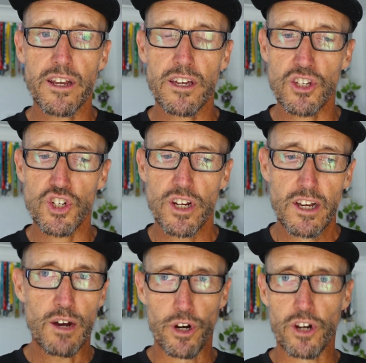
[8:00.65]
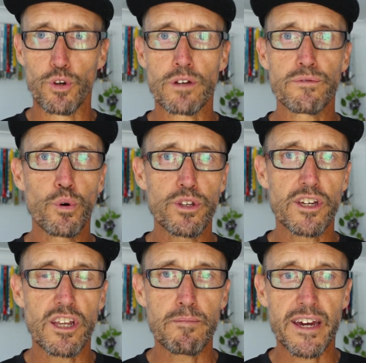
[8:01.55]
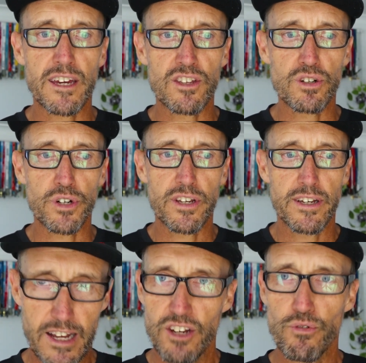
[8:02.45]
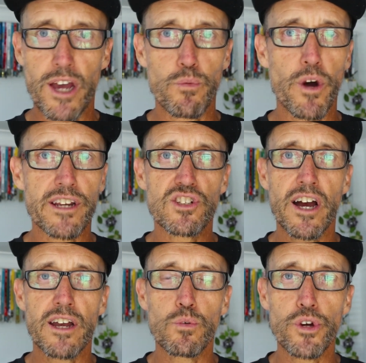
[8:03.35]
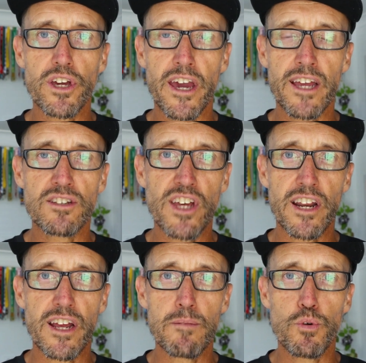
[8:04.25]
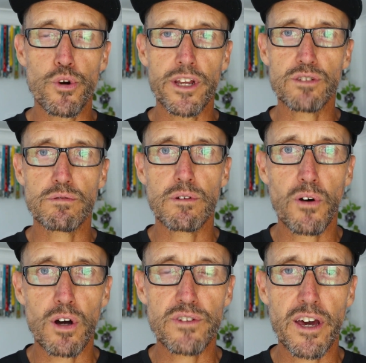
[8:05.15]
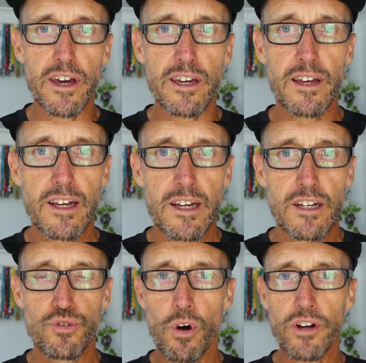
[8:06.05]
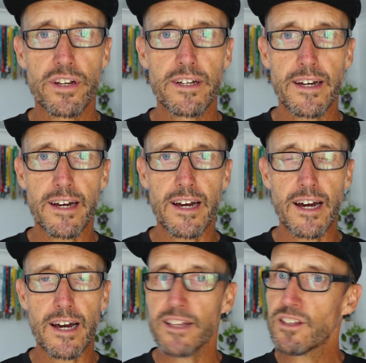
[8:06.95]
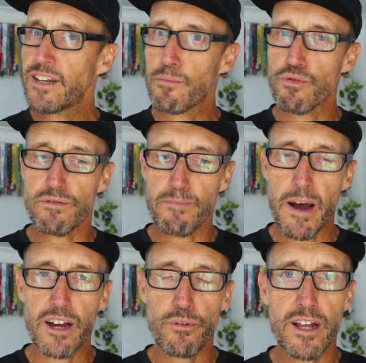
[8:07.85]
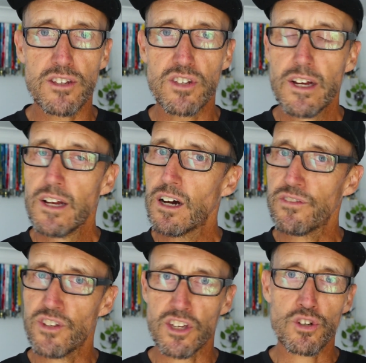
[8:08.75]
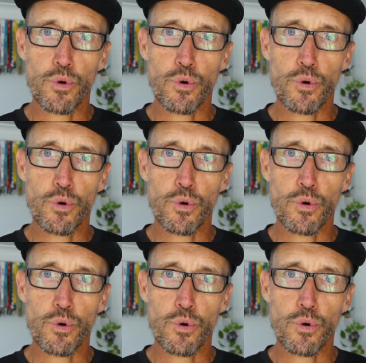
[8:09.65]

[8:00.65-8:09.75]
a hitch. Really looking forward to getting back into it. Great way to start a weekend, Saturday mornings with a 5k trot at the number of park runs. I think in